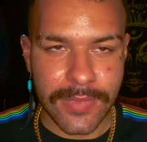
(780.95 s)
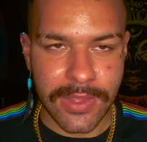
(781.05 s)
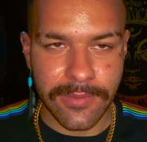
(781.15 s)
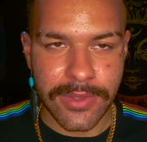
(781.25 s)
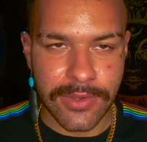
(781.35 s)

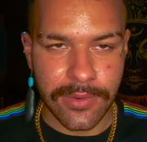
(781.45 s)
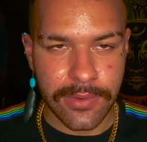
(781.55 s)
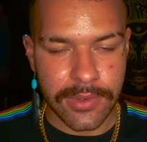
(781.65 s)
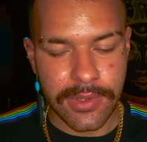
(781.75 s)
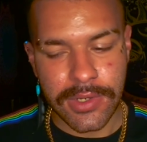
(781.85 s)
And with your
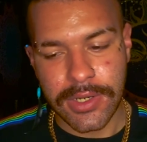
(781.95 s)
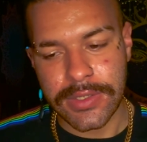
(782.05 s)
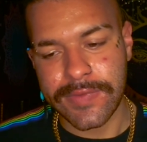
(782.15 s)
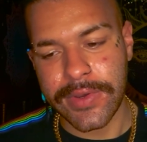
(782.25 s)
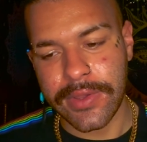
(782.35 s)
oracle
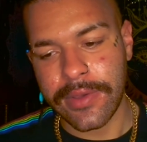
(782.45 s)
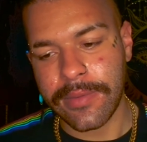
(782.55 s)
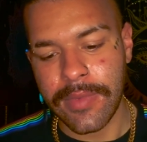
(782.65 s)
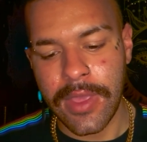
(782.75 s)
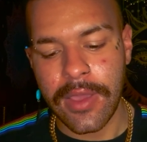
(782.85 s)
cards, Virgo,
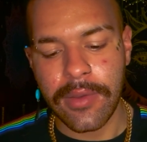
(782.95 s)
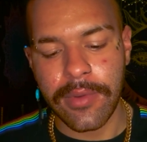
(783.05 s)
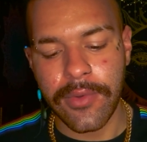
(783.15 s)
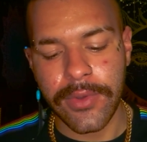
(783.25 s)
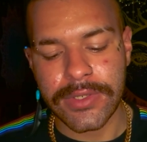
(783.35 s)
we're
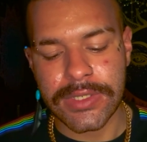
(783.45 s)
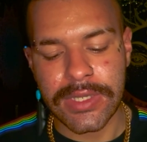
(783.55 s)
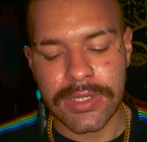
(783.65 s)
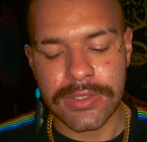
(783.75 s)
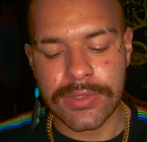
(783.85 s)
going to
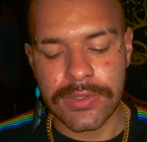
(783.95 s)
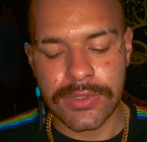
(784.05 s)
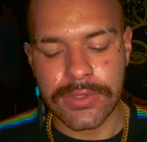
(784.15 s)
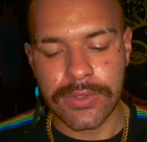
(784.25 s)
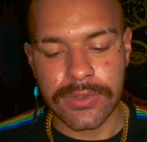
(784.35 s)
get into
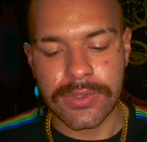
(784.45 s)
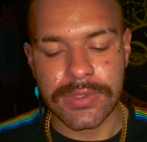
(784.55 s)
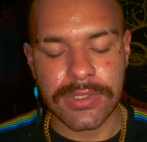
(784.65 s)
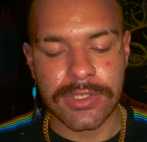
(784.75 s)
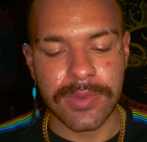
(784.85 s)
your social
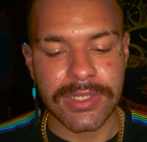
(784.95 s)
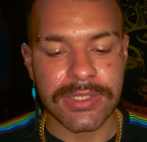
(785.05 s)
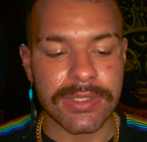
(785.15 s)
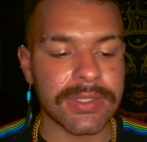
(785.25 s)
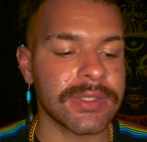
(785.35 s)

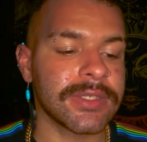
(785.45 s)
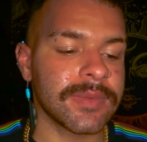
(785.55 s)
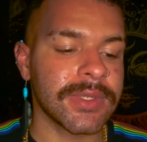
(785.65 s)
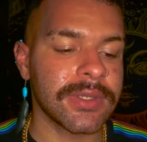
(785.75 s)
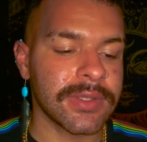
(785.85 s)
situations this
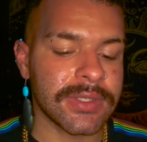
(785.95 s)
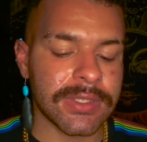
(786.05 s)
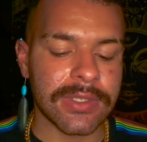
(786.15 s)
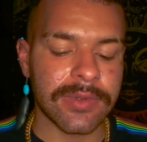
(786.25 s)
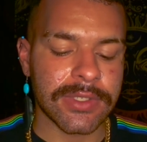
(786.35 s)
week. Let's
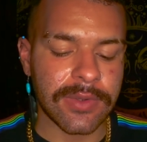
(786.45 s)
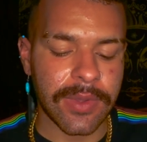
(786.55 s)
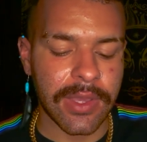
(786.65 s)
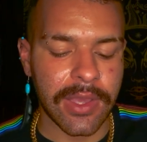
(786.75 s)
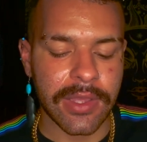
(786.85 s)
see what's
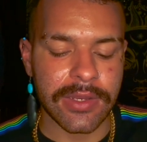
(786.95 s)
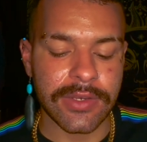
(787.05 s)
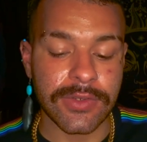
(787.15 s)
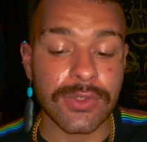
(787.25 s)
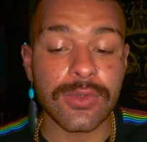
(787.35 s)
going on in
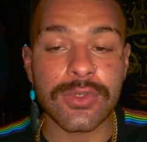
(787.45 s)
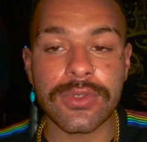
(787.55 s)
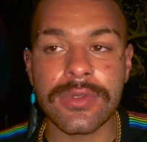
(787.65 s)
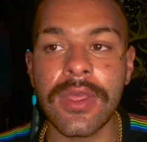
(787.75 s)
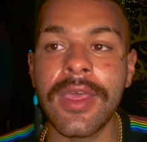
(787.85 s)
your
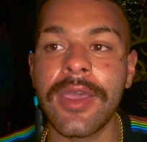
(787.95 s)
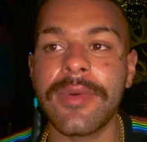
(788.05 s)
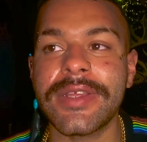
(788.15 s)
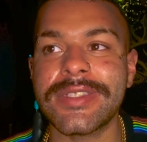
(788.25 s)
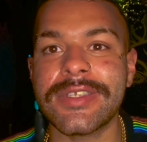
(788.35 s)
social.
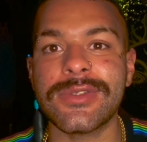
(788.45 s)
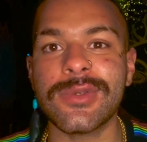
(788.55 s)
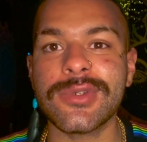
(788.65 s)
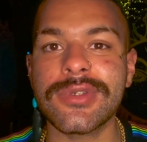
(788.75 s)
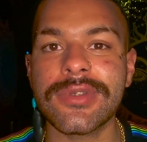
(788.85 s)
When I say
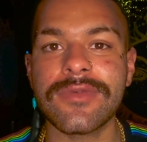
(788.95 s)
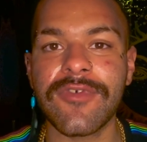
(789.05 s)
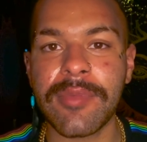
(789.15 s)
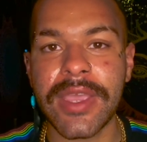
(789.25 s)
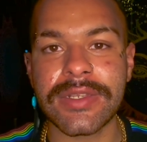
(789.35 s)
social,
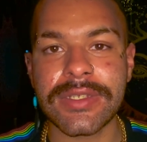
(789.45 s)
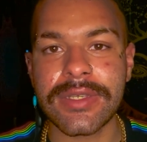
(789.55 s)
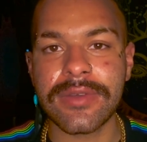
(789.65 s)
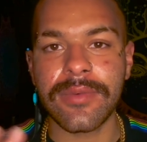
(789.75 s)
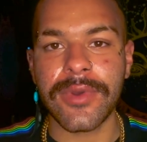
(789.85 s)

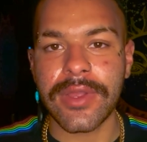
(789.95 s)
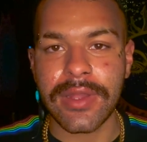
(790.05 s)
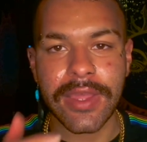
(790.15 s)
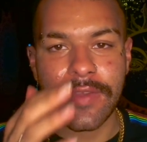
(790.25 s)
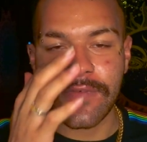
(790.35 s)
romantic, work
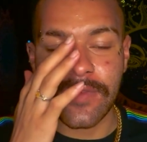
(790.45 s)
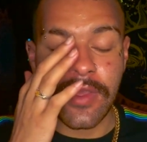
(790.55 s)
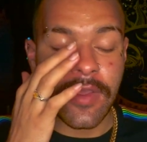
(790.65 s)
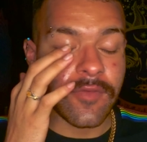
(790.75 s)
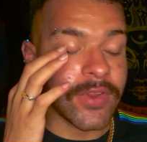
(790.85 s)
life,
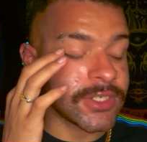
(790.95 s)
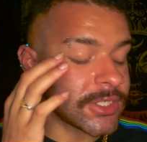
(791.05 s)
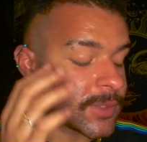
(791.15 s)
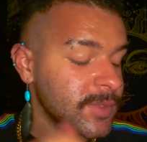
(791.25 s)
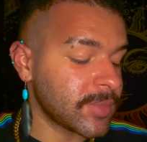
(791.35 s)

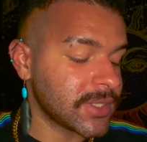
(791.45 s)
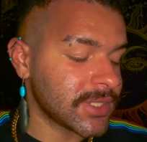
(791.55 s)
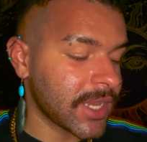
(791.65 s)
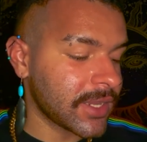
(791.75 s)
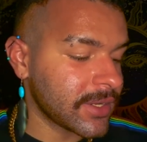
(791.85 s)
friendships,
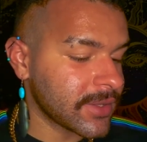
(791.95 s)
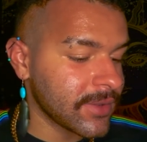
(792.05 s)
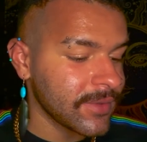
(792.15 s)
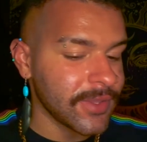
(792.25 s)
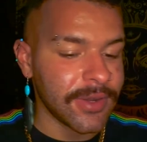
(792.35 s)
platonic,
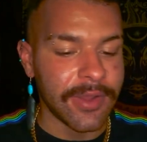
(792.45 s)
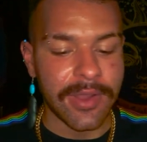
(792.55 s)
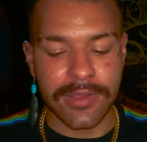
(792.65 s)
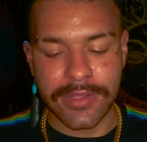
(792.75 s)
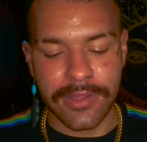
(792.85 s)
you know,
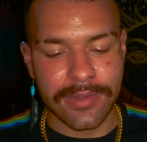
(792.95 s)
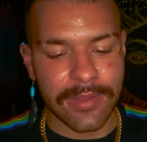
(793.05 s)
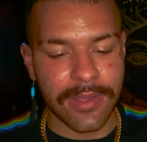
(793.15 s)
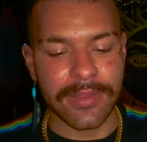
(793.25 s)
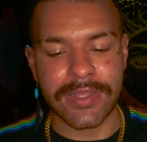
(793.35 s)

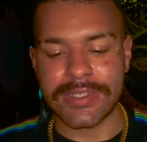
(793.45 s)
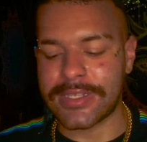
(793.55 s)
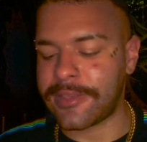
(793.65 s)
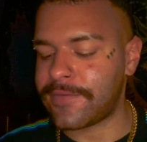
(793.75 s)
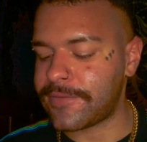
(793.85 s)
all that
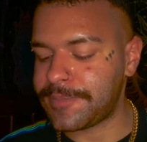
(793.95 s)
stuff.